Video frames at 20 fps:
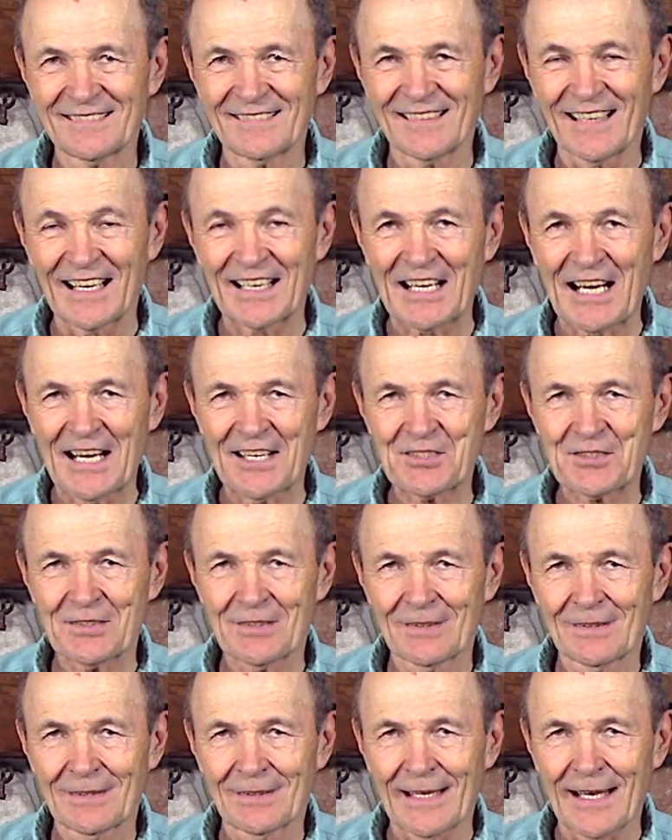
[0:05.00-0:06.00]
Hi guys,
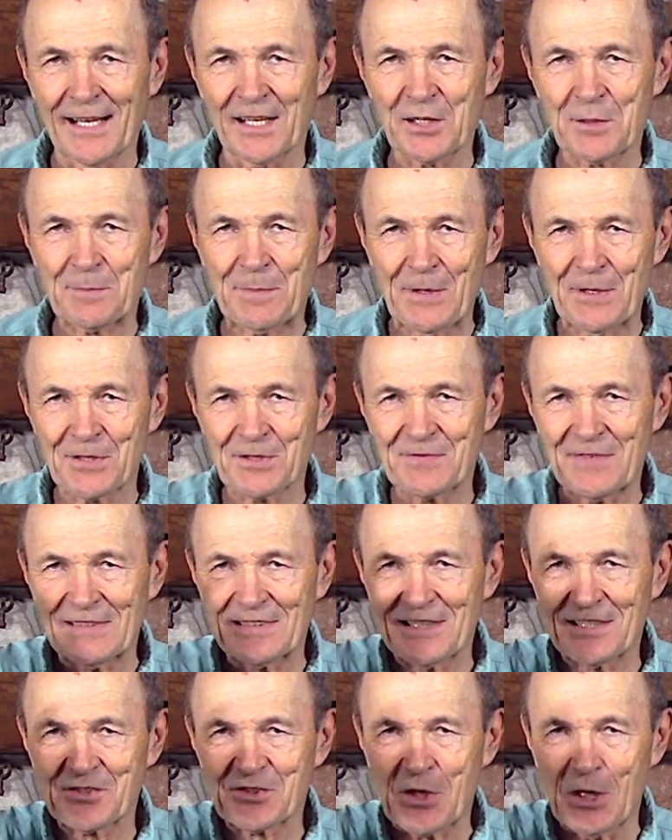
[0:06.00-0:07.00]
Alec, Peirce,
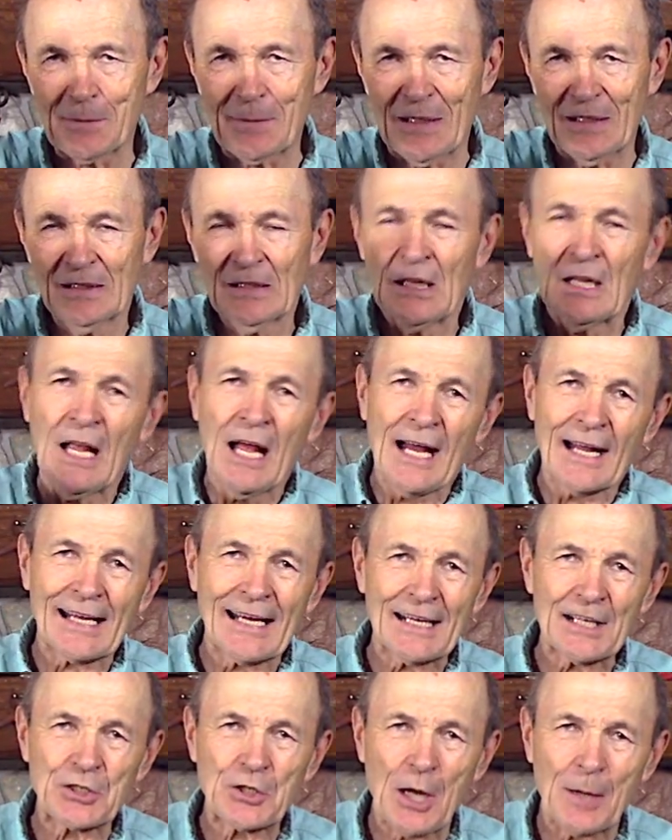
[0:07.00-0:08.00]
Vintage Scuba. I
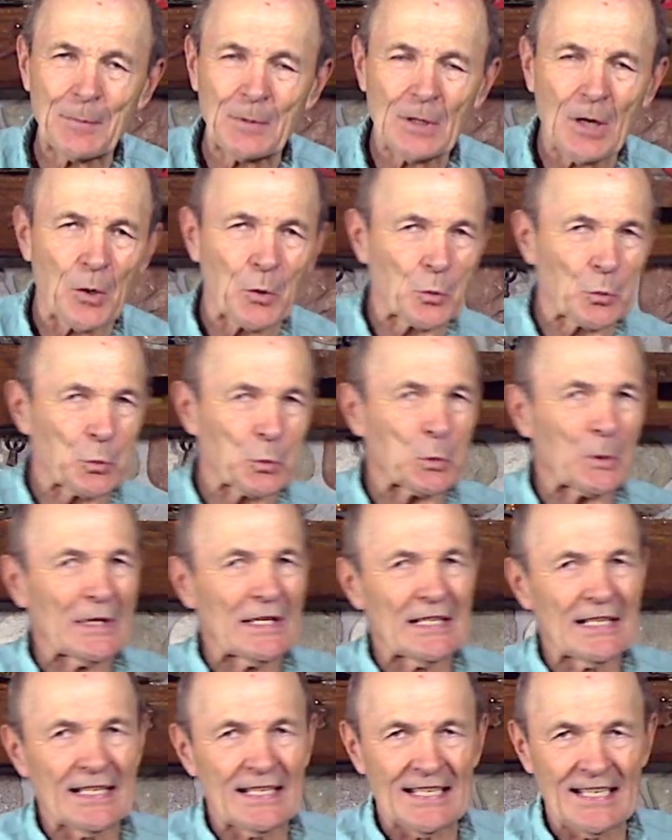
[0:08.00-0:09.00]
got a couple of
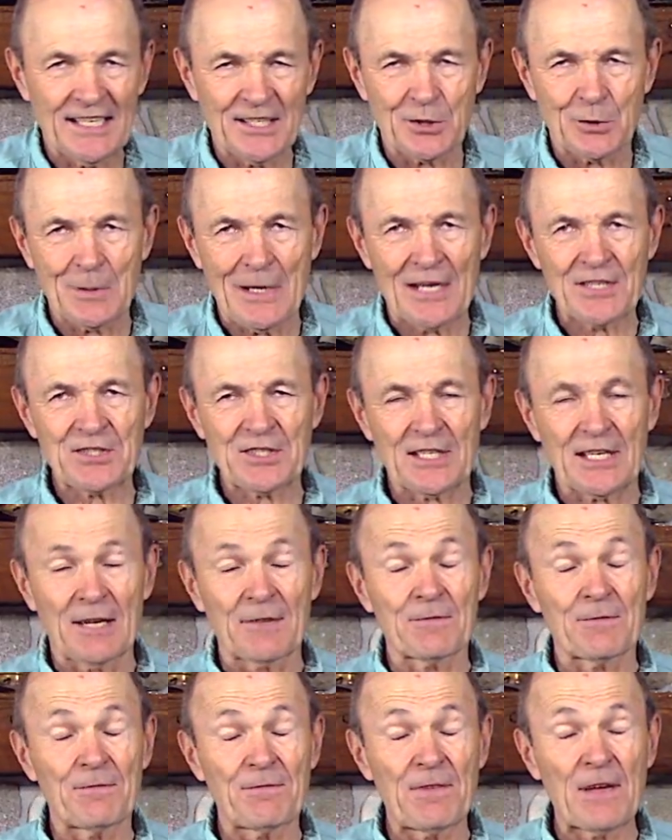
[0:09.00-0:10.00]
really interesting
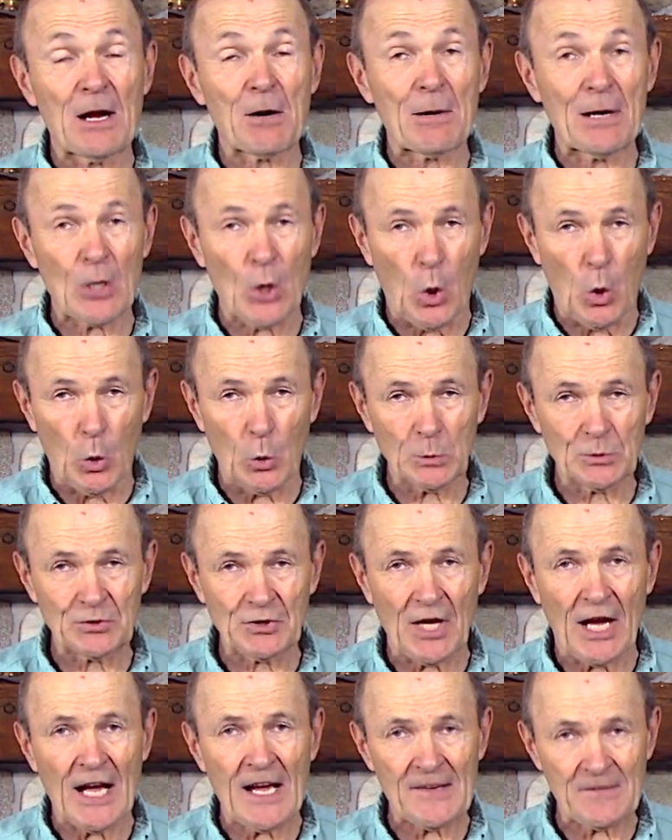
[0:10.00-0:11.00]
and very old
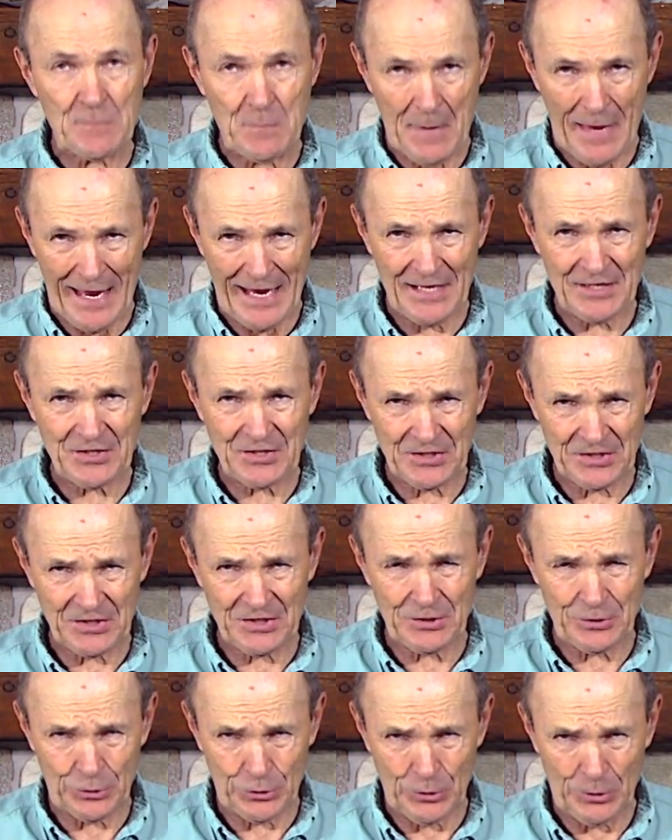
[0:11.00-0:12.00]
dive masks
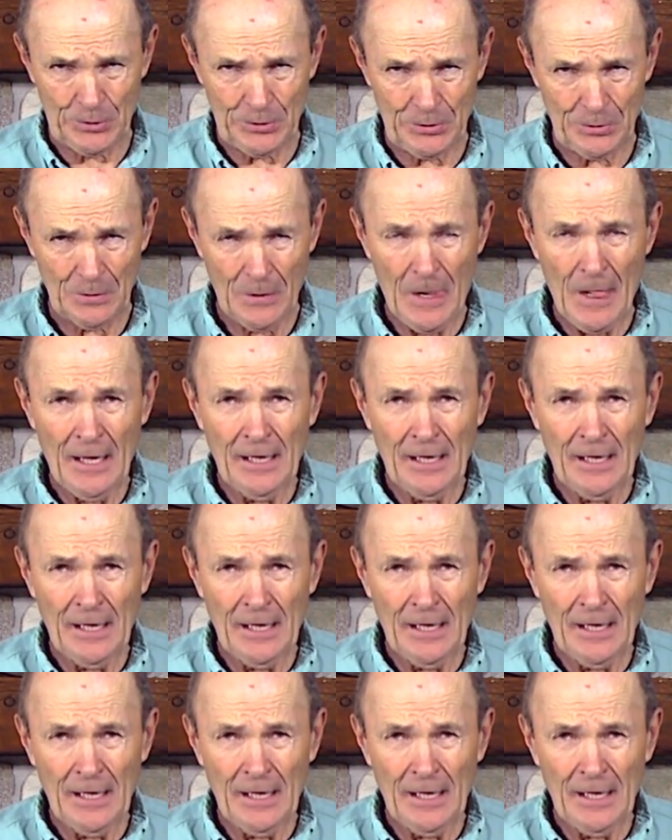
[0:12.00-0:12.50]
to show you.